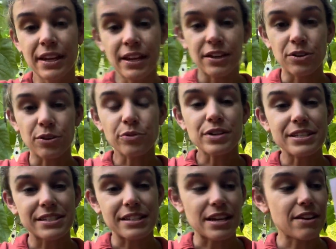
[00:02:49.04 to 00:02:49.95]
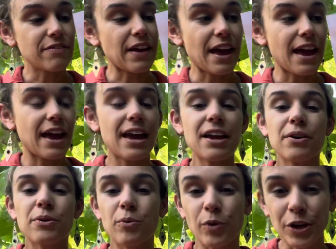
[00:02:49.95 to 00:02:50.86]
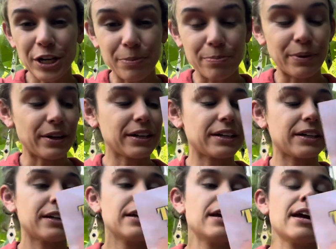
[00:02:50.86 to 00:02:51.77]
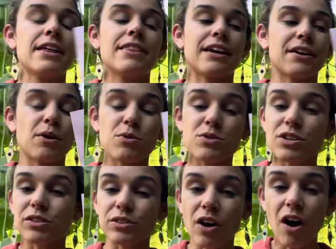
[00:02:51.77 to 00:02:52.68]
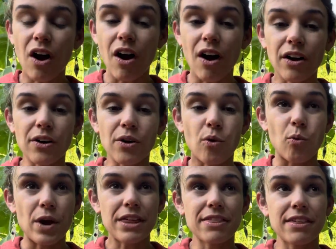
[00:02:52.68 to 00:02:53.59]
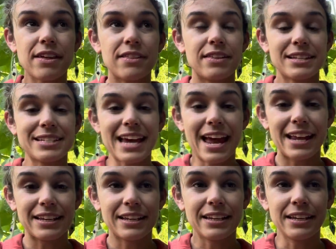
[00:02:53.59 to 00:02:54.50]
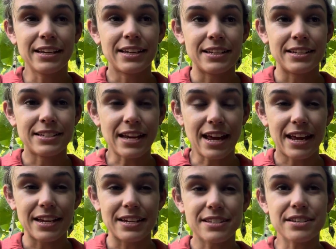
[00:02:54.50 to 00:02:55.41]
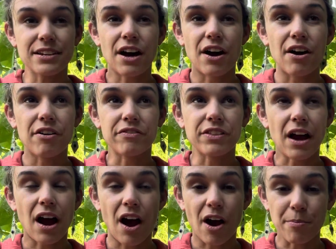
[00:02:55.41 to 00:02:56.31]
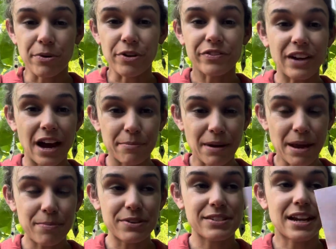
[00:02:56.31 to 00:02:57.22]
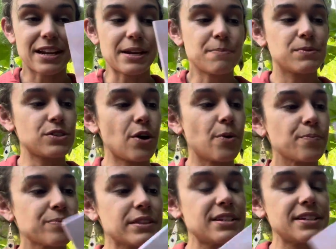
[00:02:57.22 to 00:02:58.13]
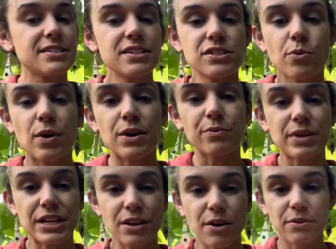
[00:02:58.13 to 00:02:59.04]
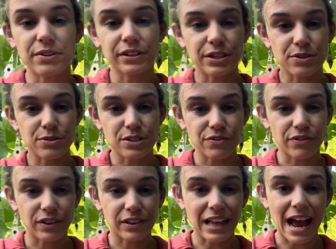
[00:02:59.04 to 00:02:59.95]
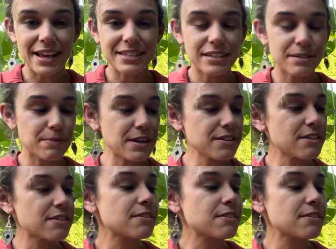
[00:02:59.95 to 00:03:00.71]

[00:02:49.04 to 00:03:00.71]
you'll receive a workbook that goes along with the 10 days of the Armor of God Bible study. So this is the one we used for last month,